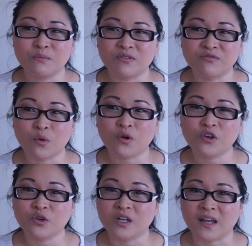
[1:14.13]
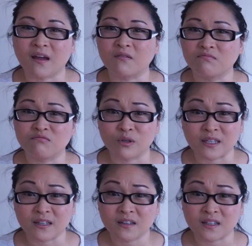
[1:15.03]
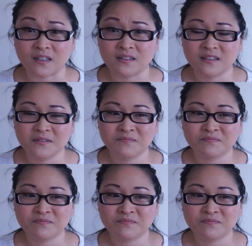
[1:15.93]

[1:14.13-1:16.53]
before you could get really good.